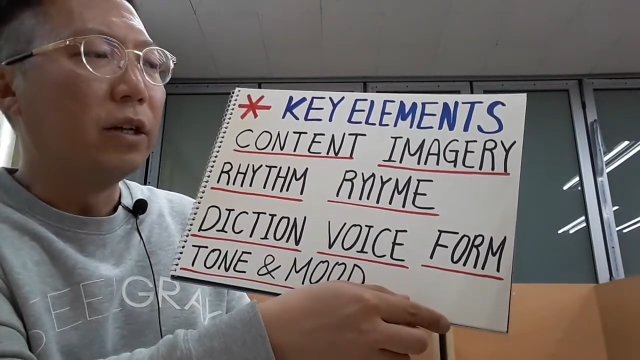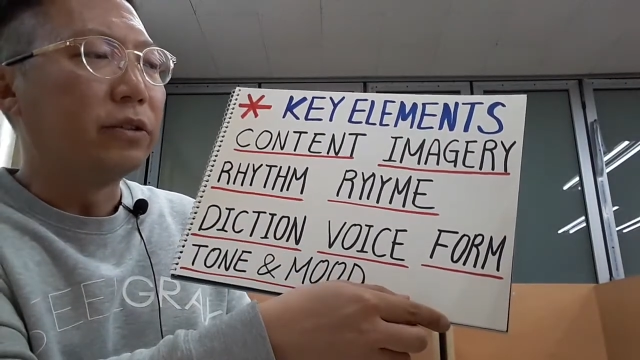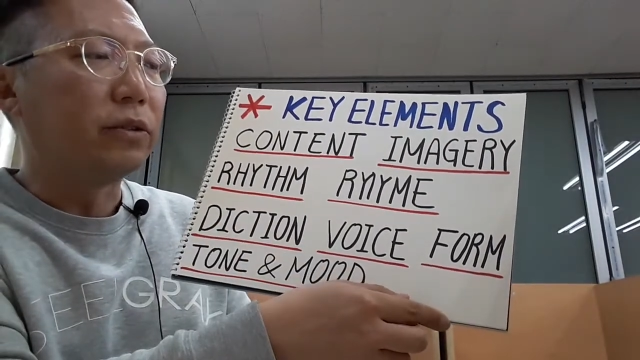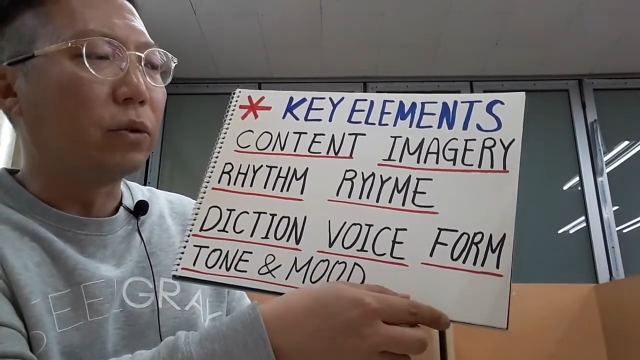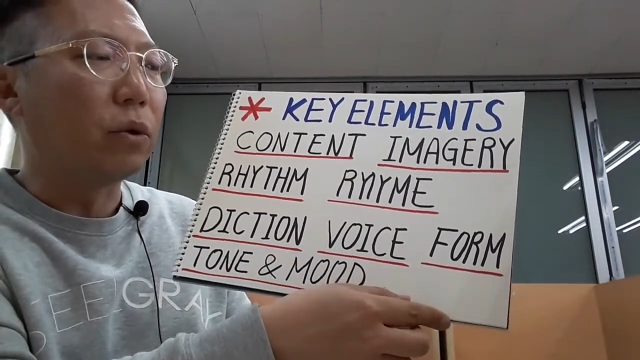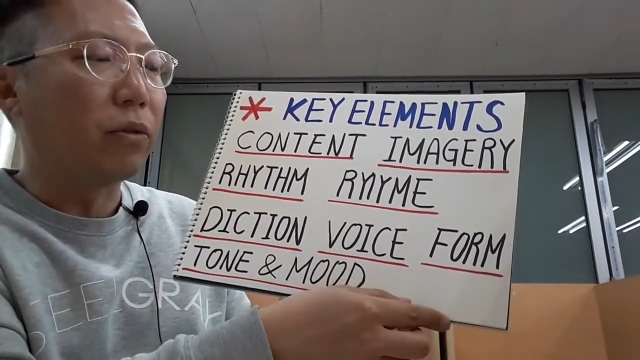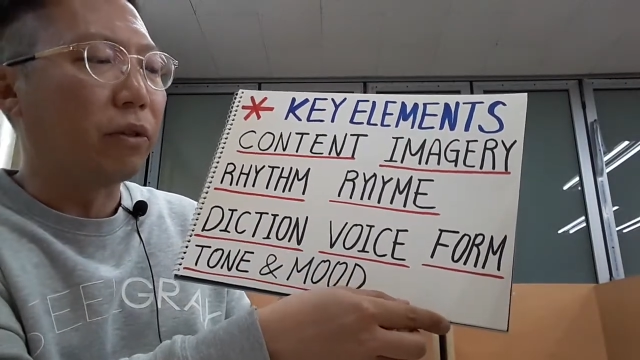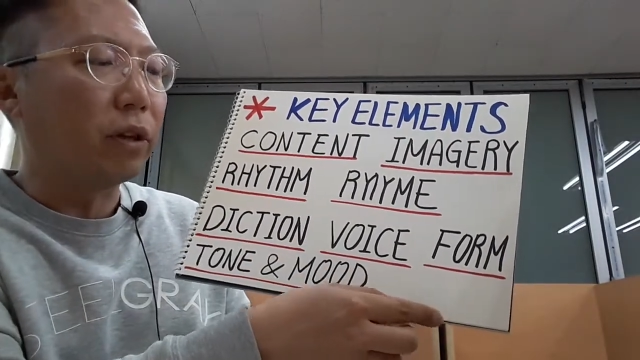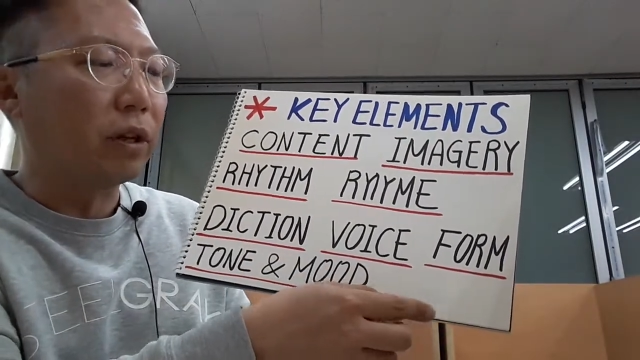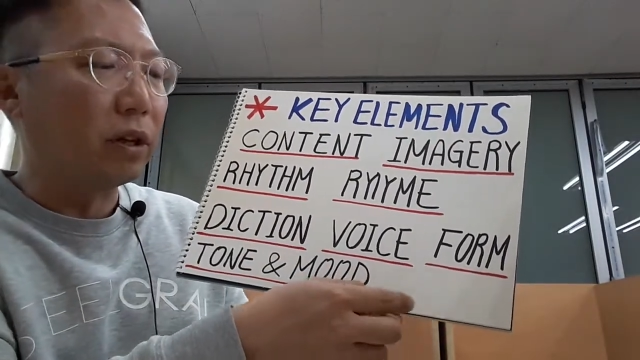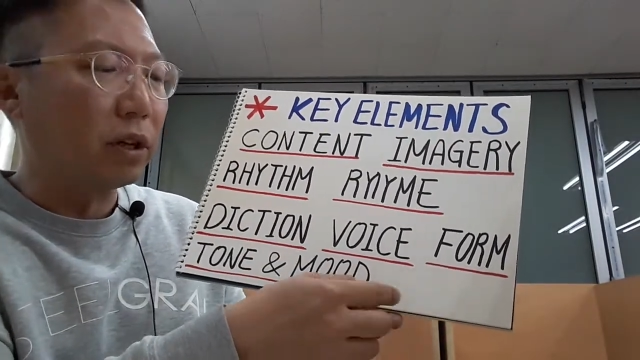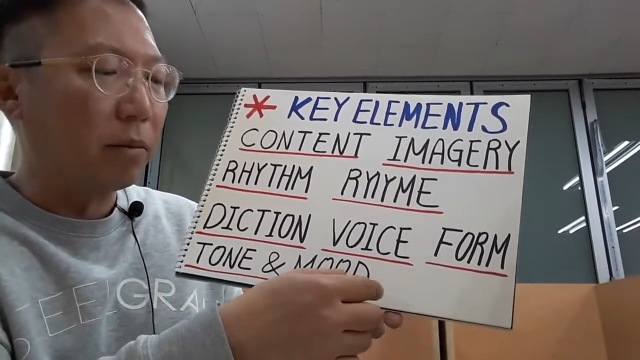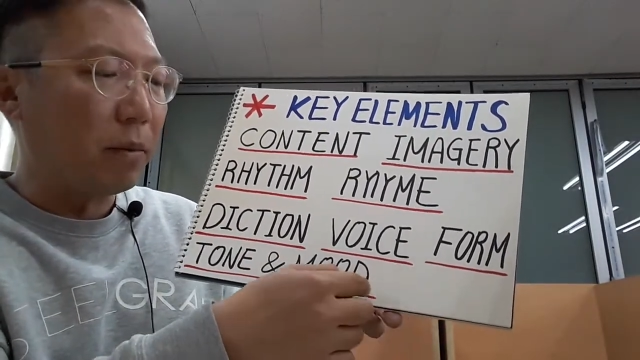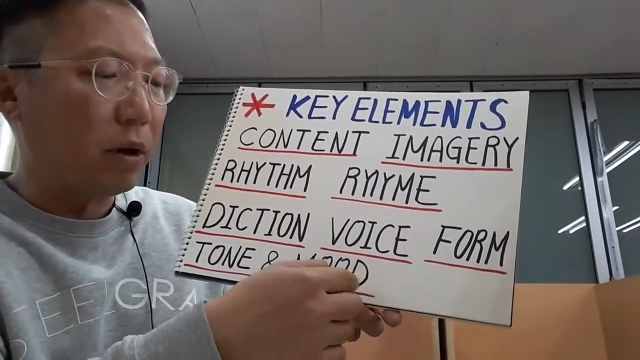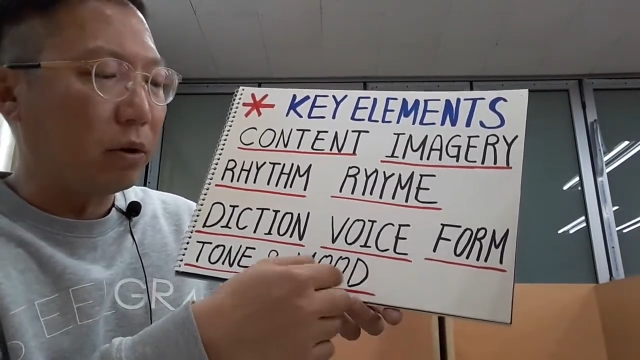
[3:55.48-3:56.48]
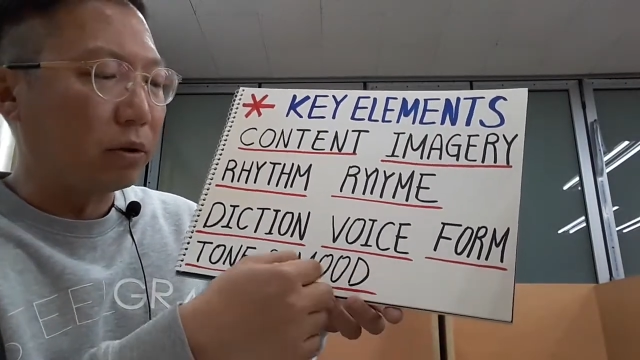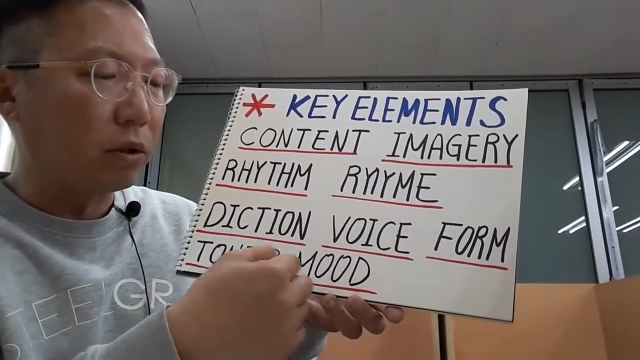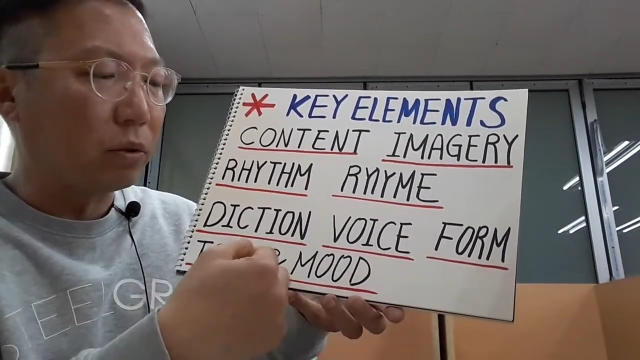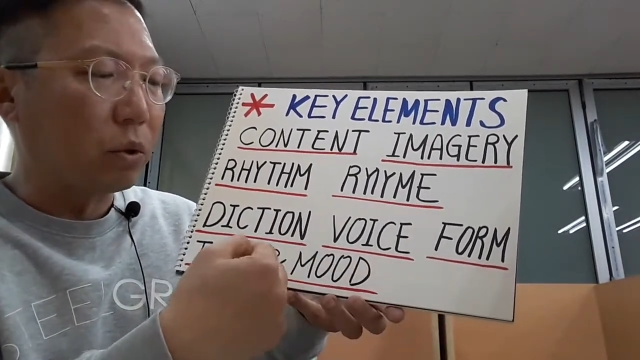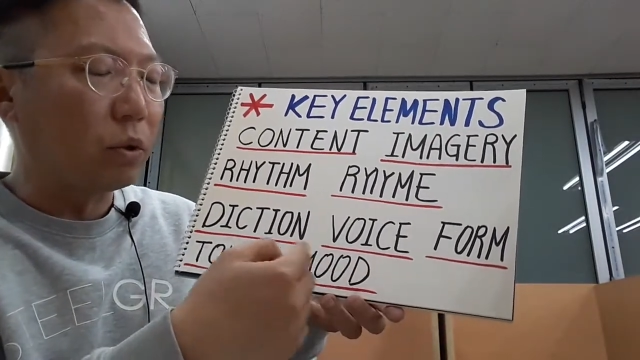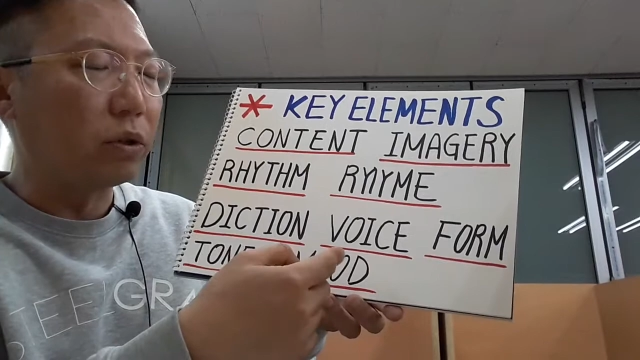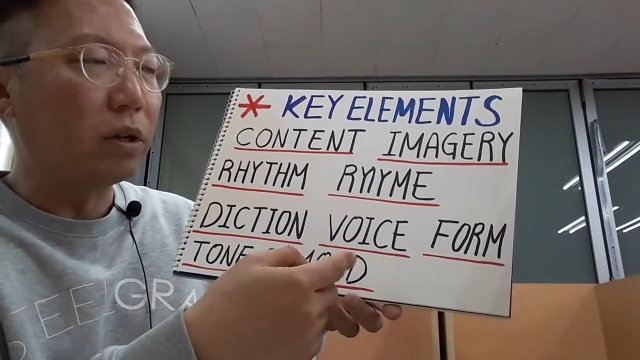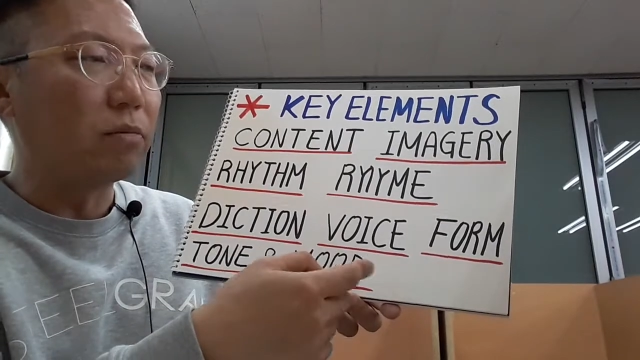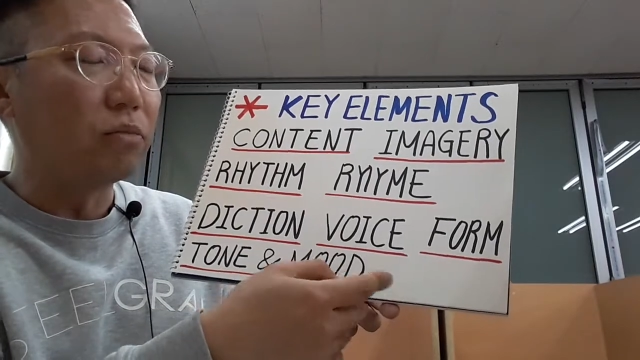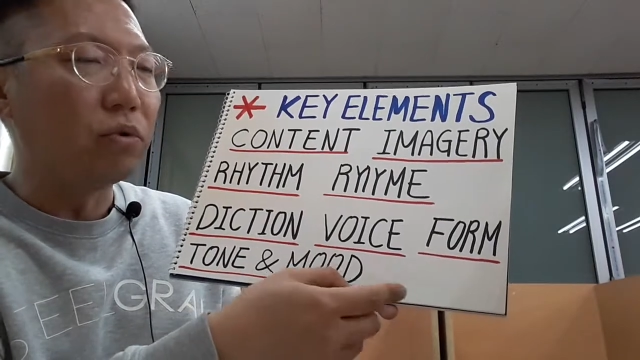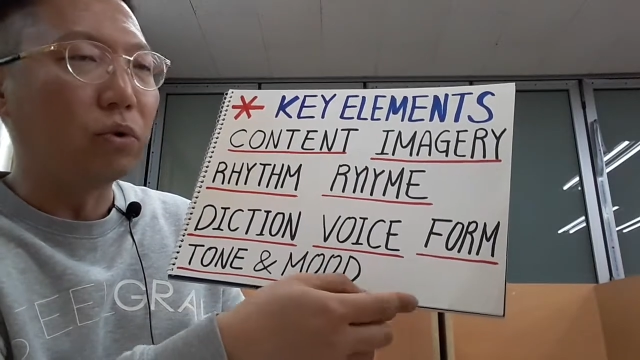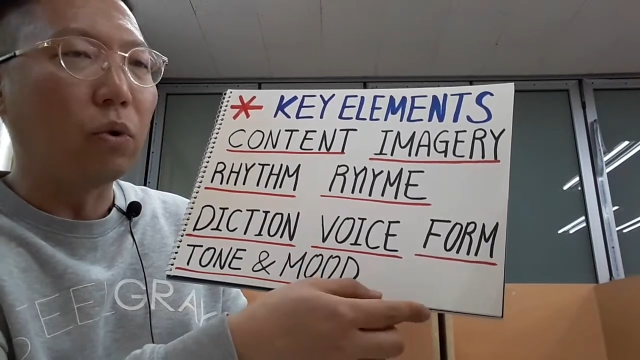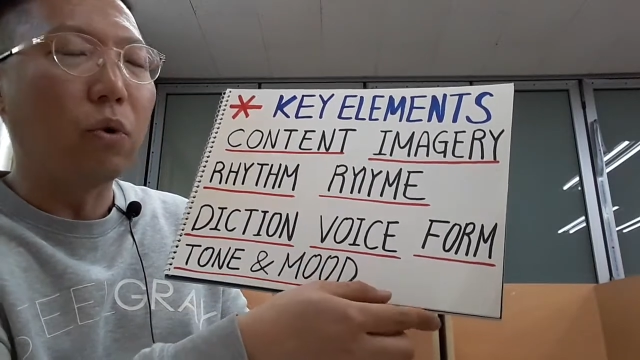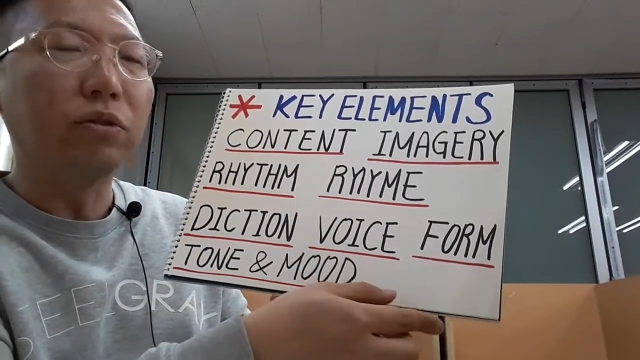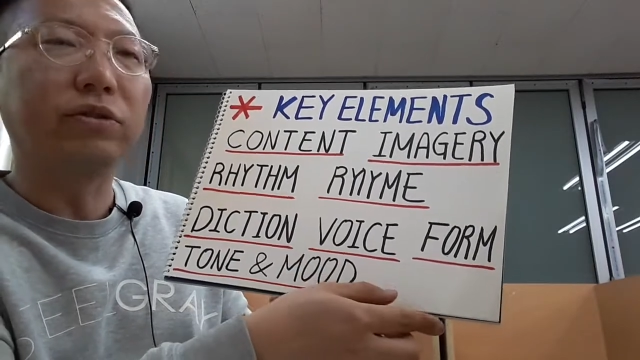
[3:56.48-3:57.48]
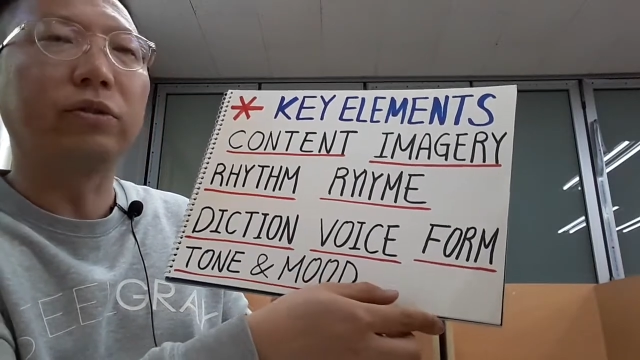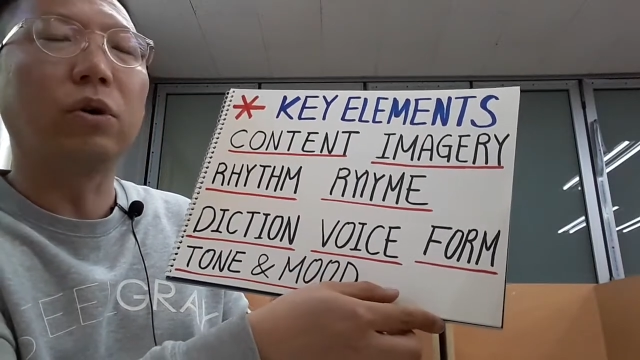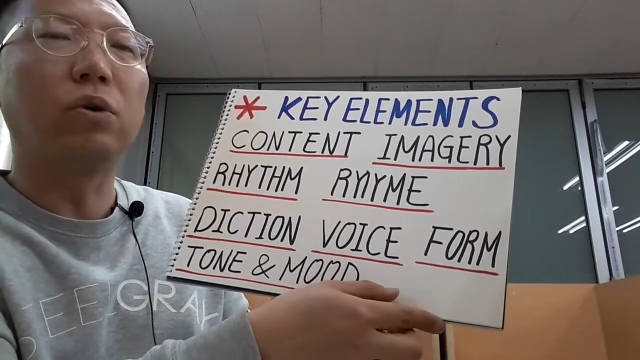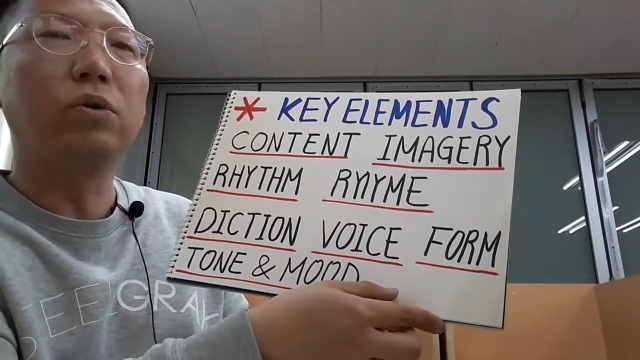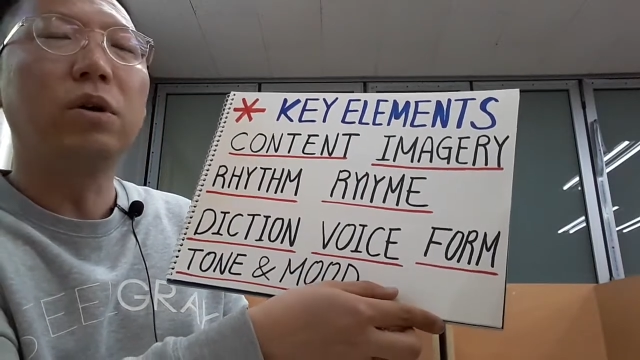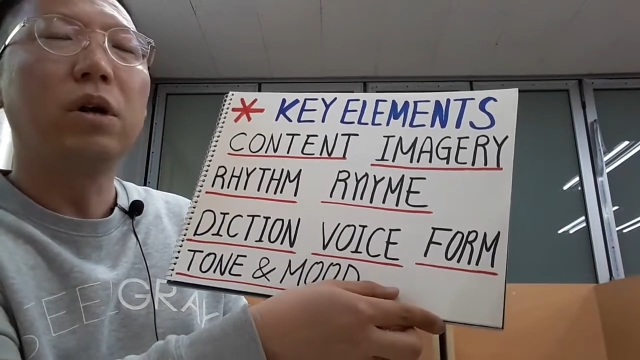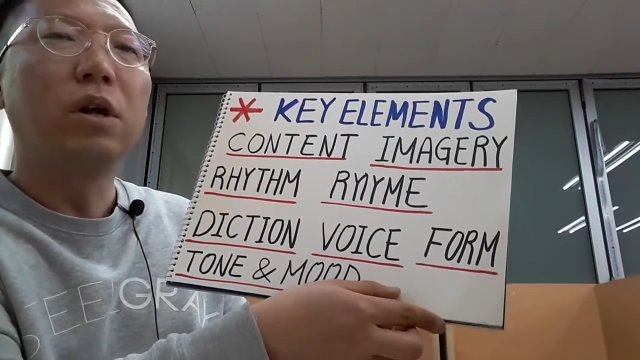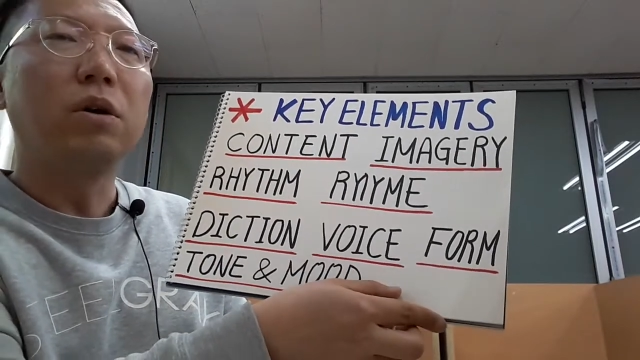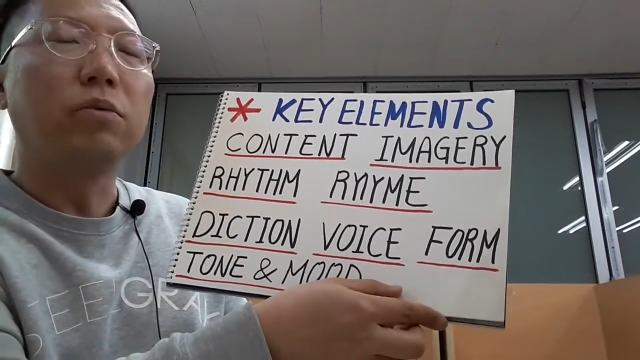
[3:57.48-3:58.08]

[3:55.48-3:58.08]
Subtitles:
So thinking about the tone and mood also